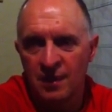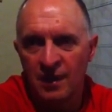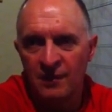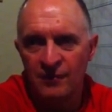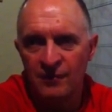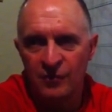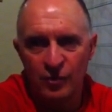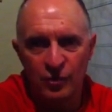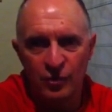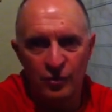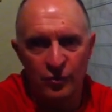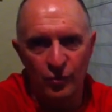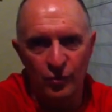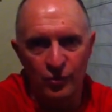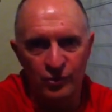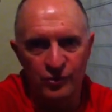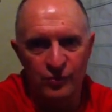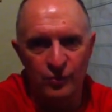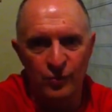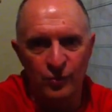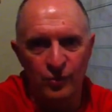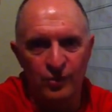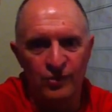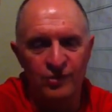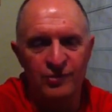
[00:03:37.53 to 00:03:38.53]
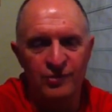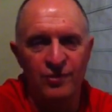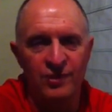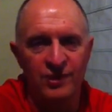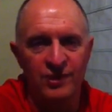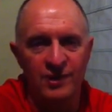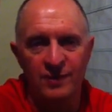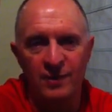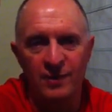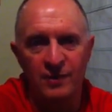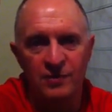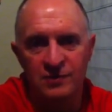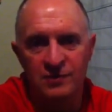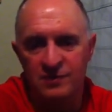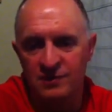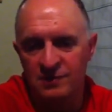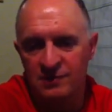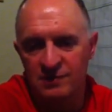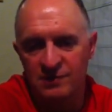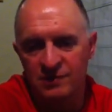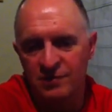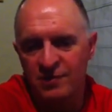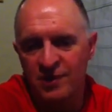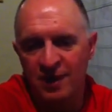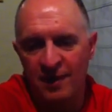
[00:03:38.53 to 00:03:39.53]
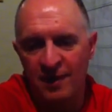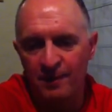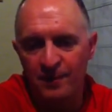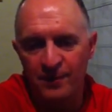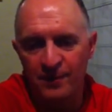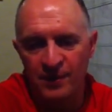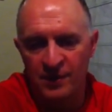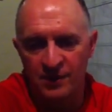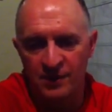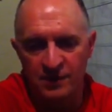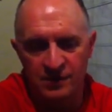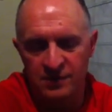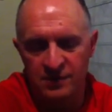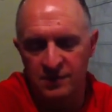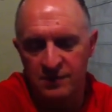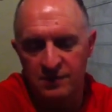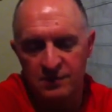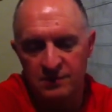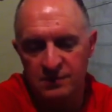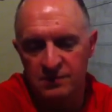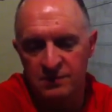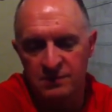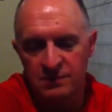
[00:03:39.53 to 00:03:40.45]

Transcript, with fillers: I've heard those words written about champions.